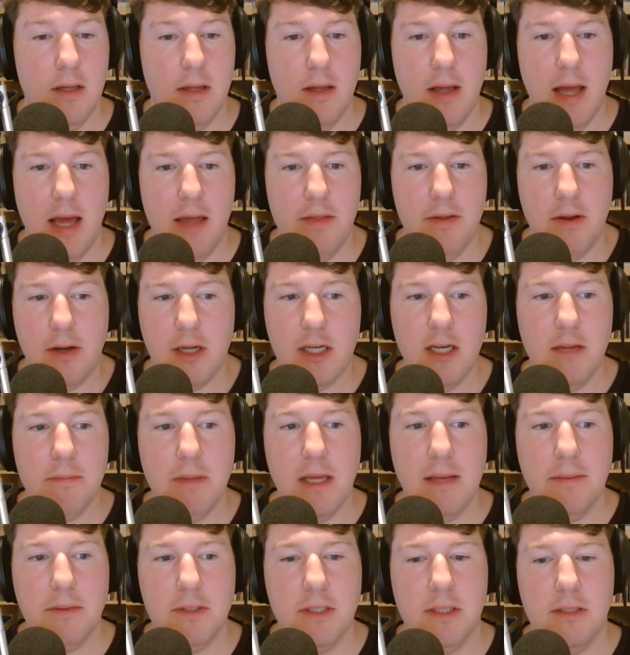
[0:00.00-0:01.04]
And they're going to be
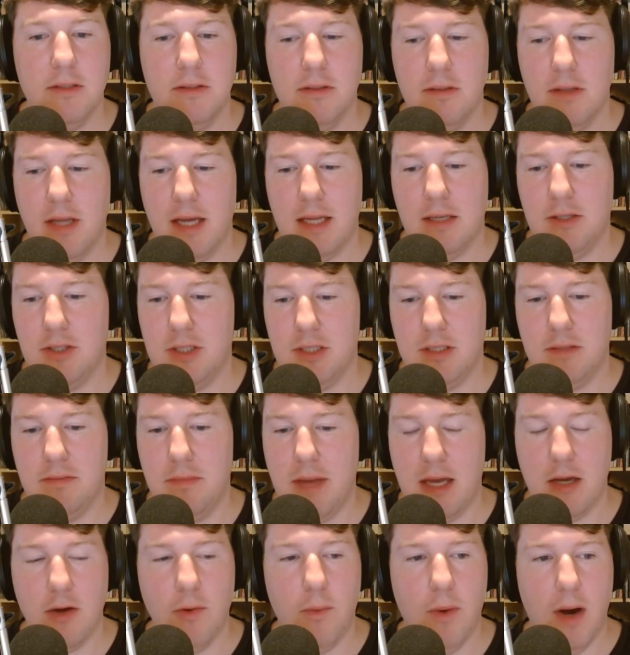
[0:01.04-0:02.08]
able to just
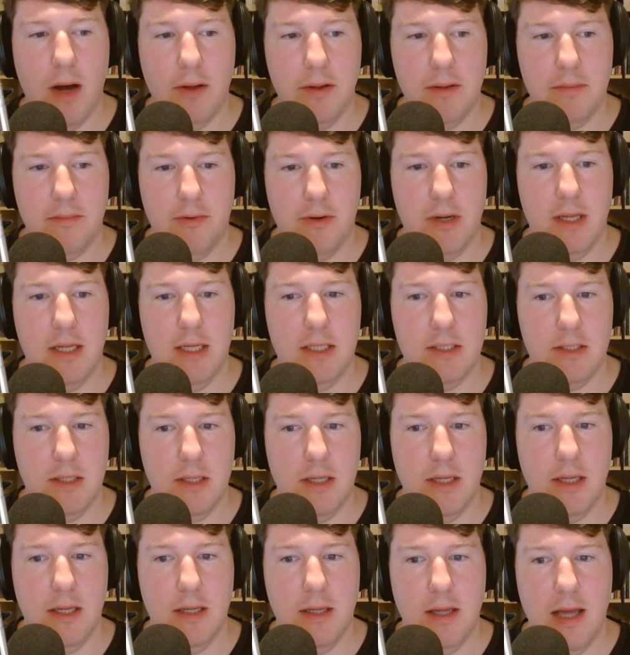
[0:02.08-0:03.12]
make a wallet pretty
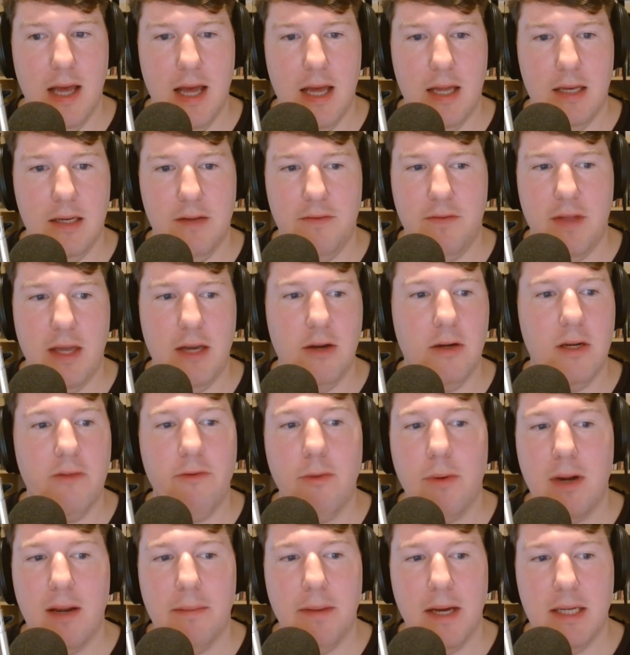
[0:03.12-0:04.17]
easily. And if they don't even
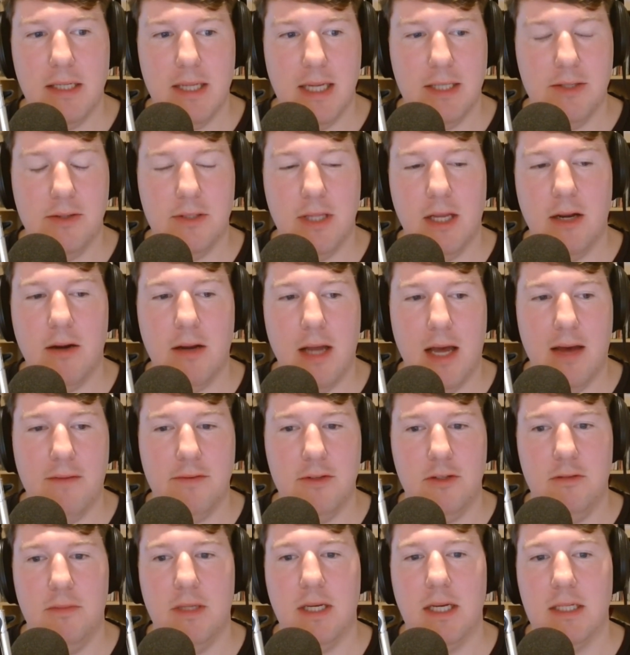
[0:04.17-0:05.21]
want to buy Tezos, they don't have
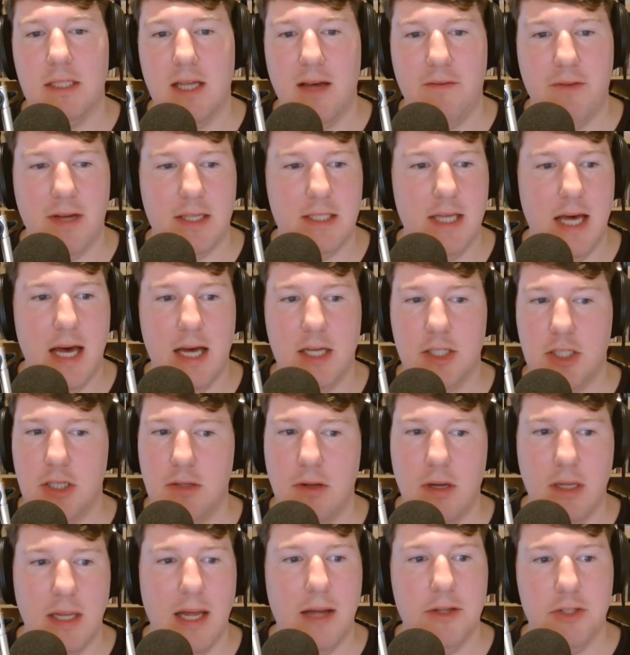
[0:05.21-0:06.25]
to, because fxhash
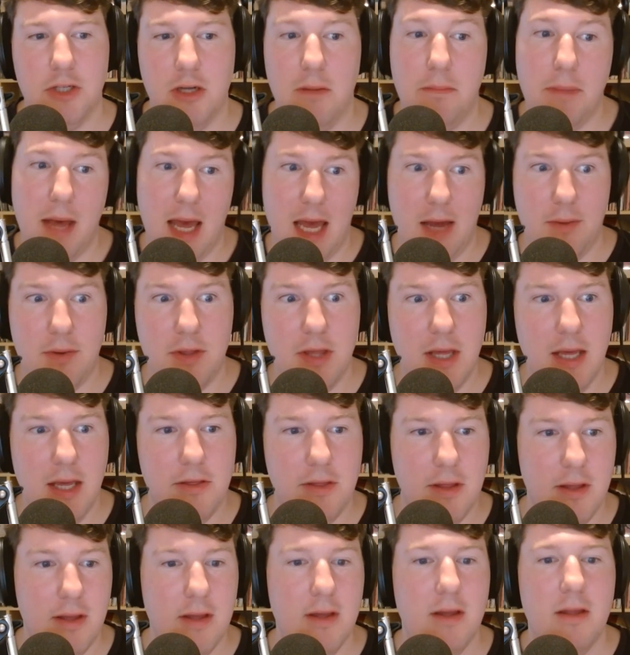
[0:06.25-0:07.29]
allows you to pay with
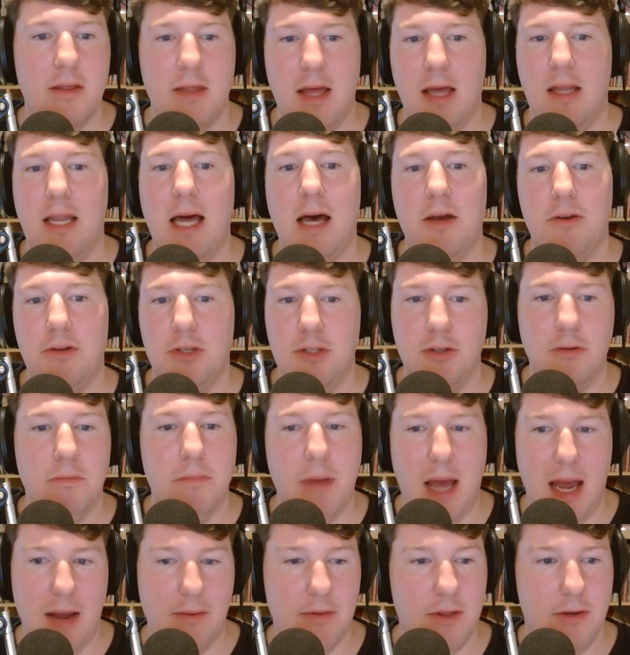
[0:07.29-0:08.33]
ETH. They allow you to
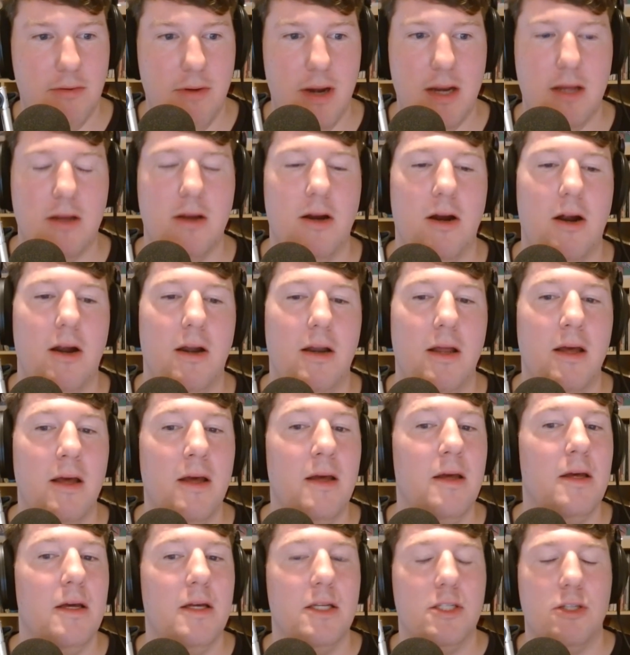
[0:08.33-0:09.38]
pay with credit card.
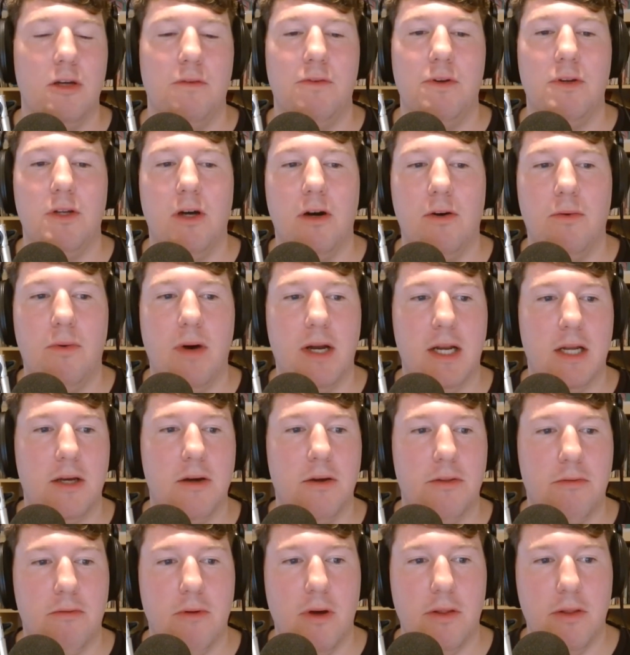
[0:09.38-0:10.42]
So if you don't want to
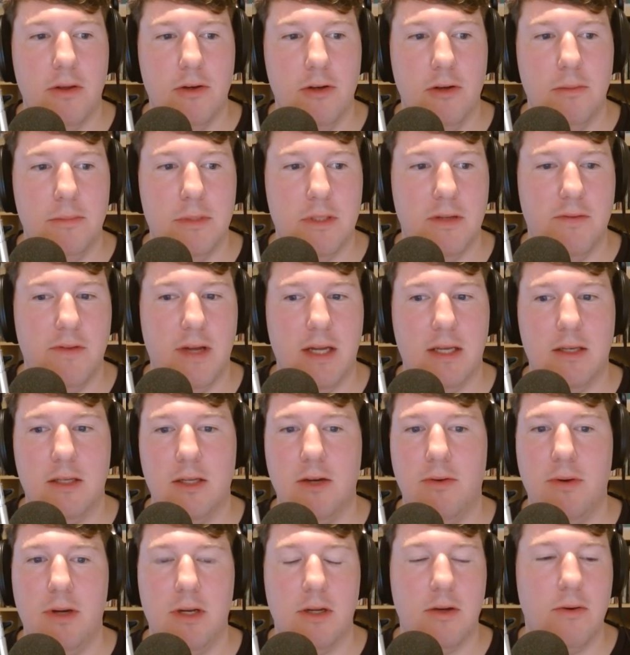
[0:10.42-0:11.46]
go through all the hoops of
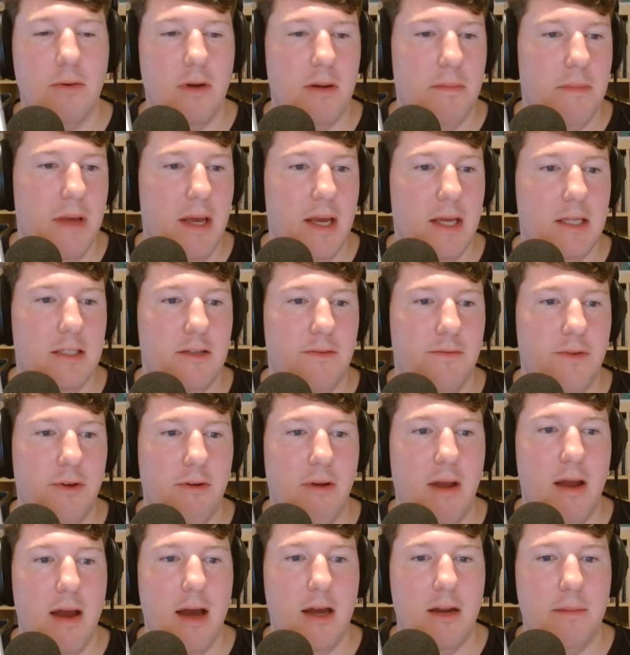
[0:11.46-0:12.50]
going to Coinbase and
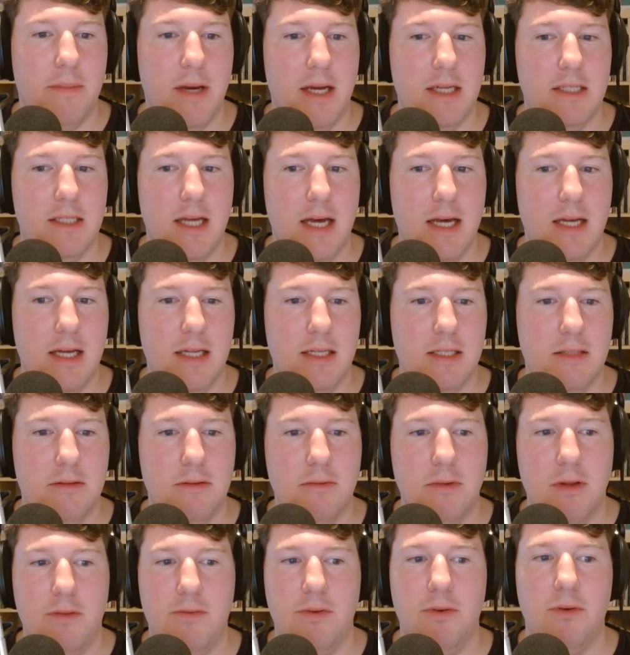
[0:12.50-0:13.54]
figuring out how to buy Tez,
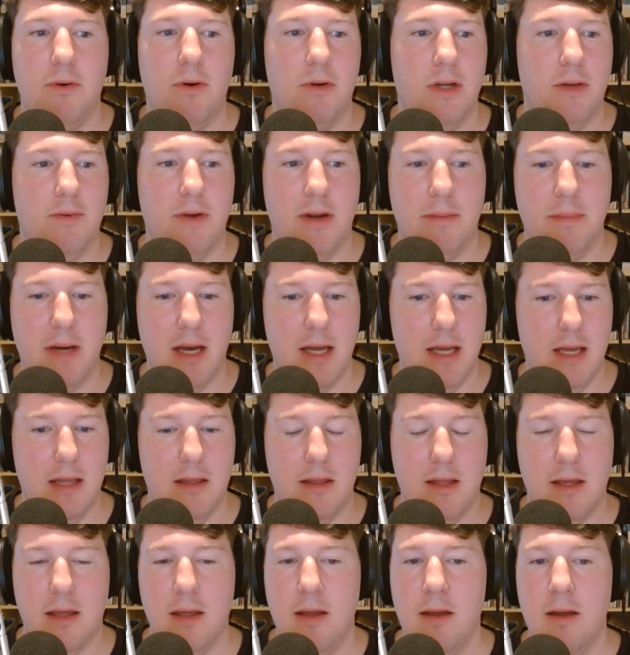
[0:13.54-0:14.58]
if you only want to buy
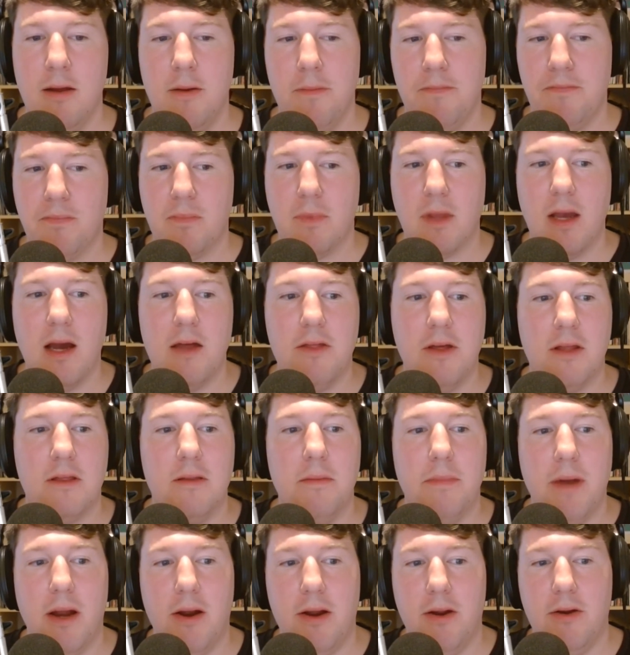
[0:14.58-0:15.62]
ETH, I think the
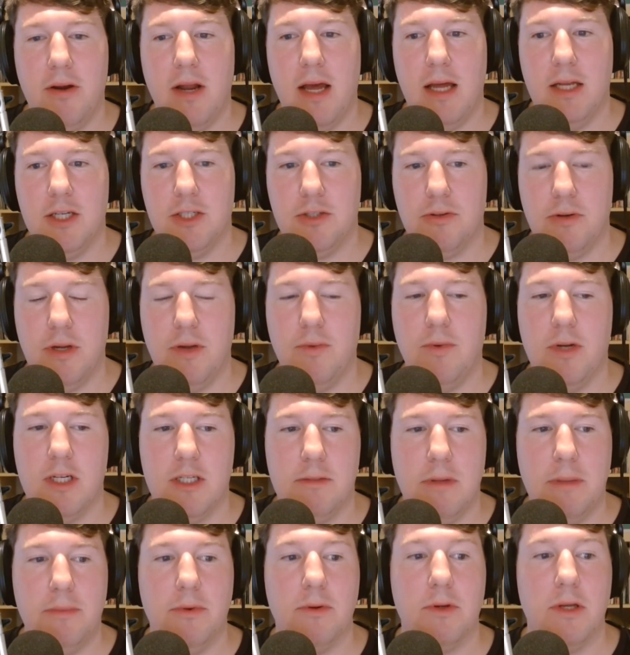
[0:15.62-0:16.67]
barrier to entry once
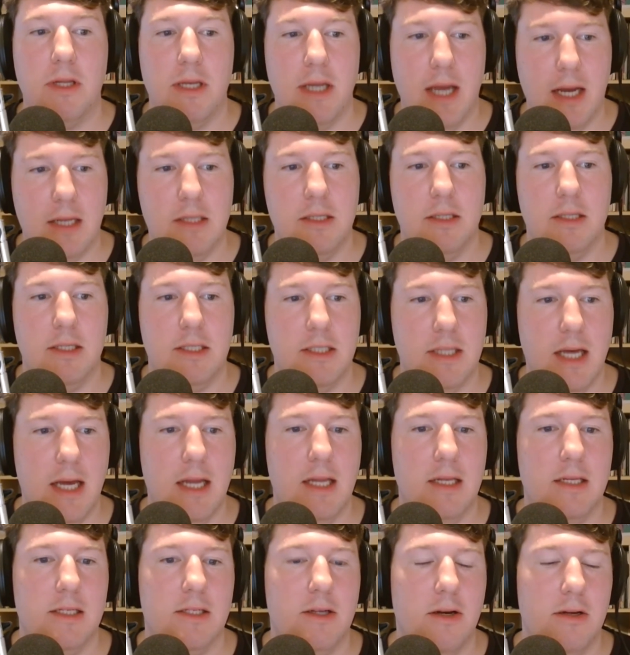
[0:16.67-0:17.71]
people connect to the site
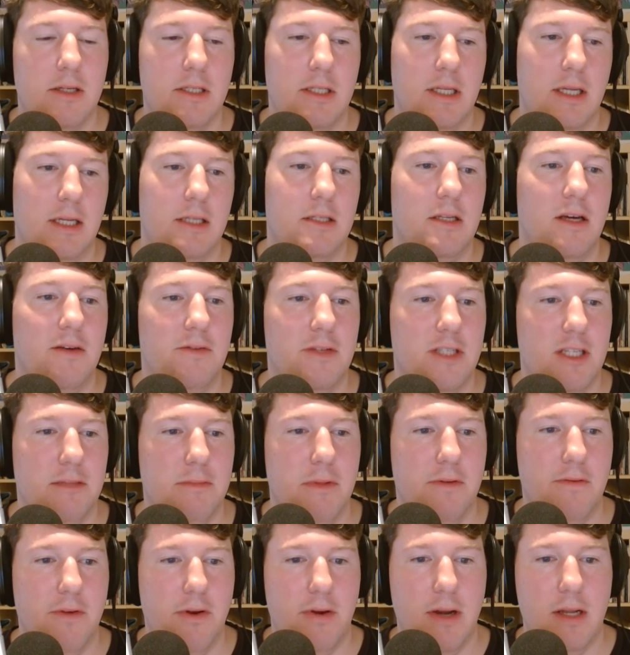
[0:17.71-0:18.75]
and start seeing stuff is going to
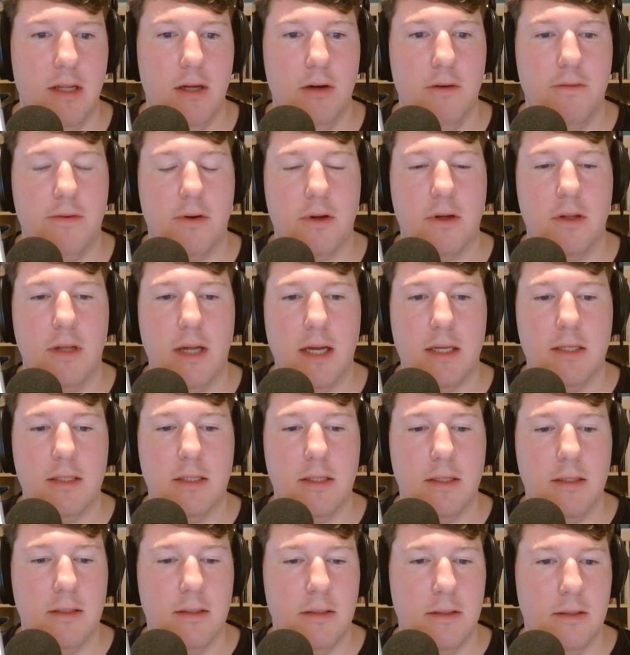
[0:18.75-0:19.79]
be very low for
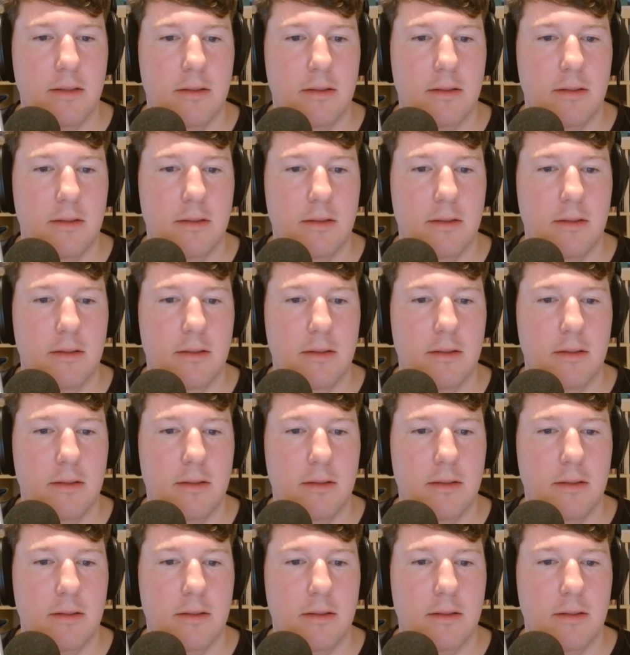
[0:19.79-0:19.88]
collecting.